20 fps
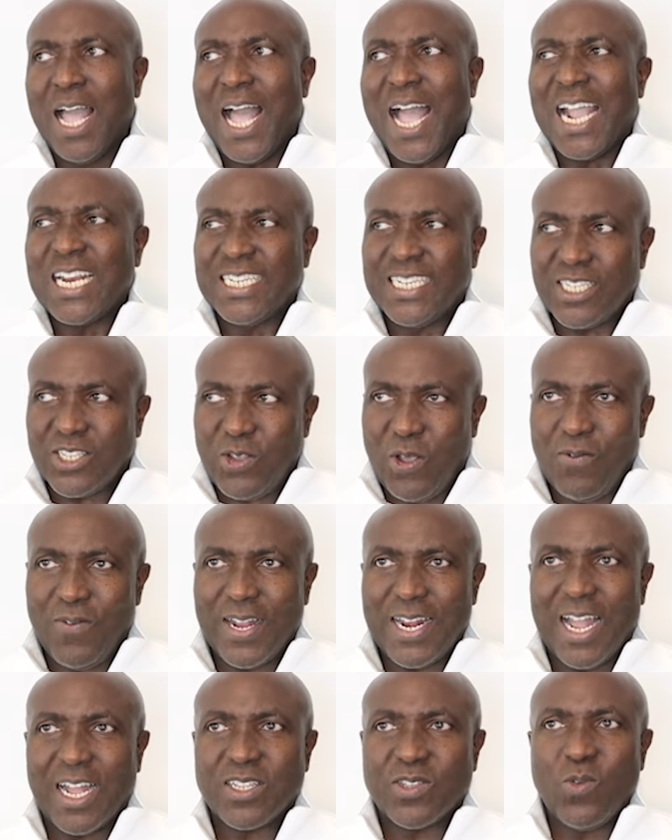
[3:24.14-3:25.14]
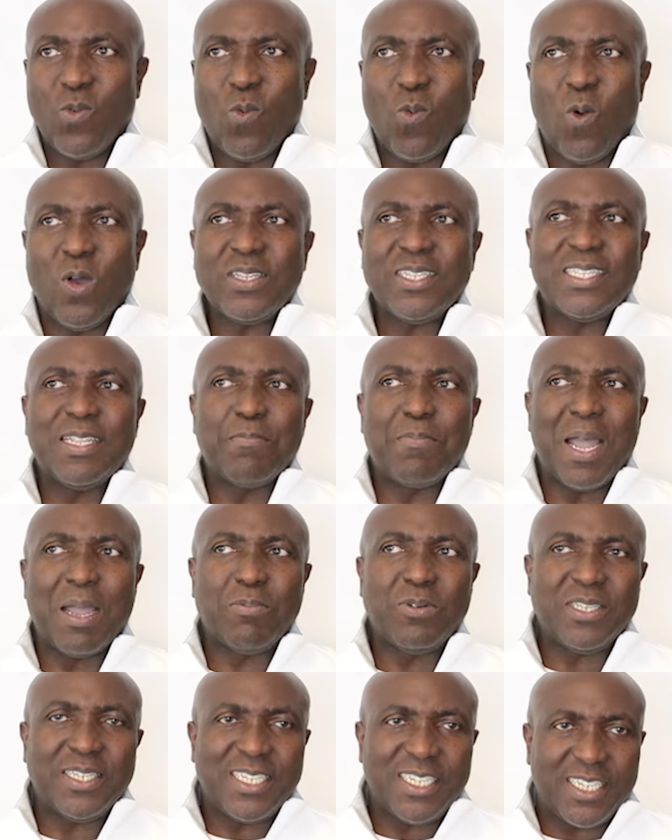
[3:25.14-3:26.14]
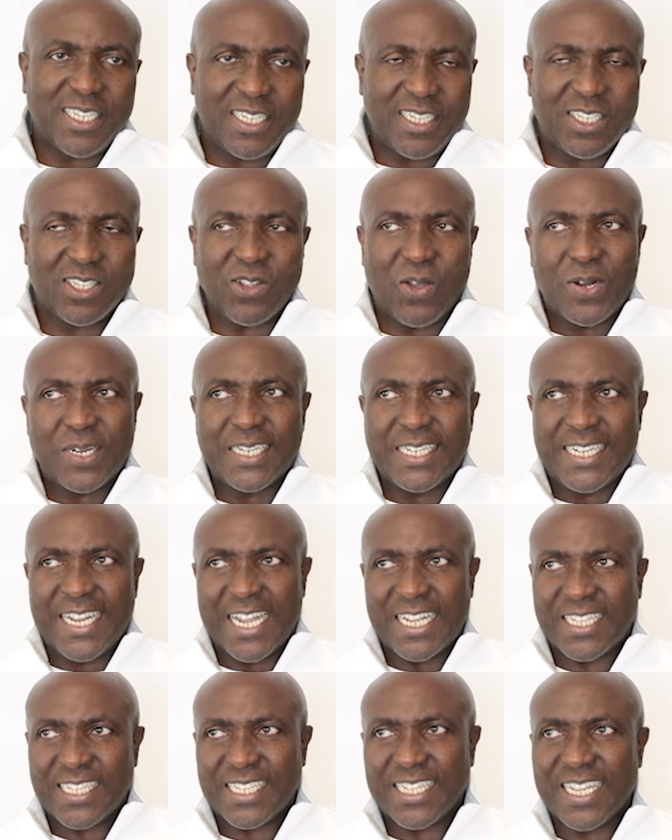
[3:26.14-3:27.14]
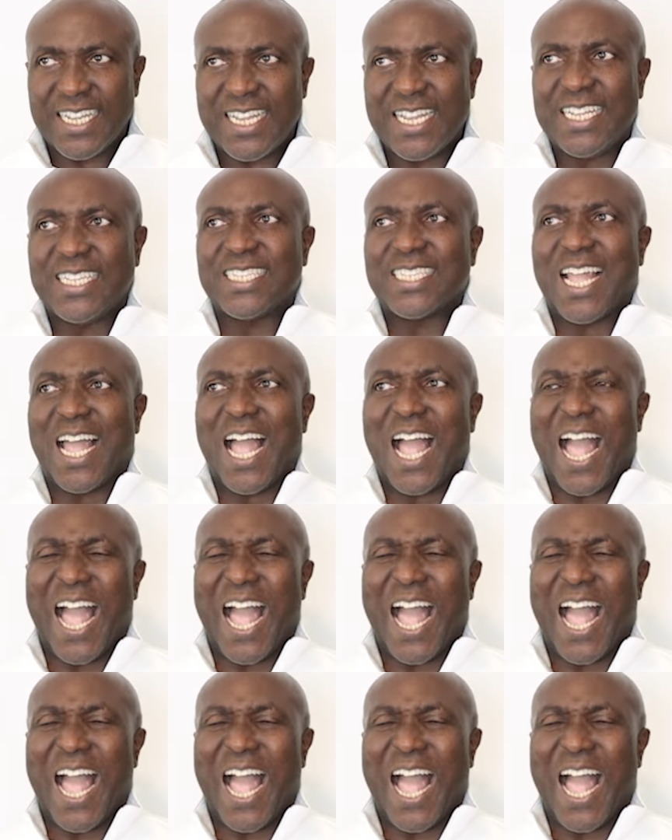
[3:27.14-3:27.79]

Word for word: I discovered that what the Bible teaches on debt is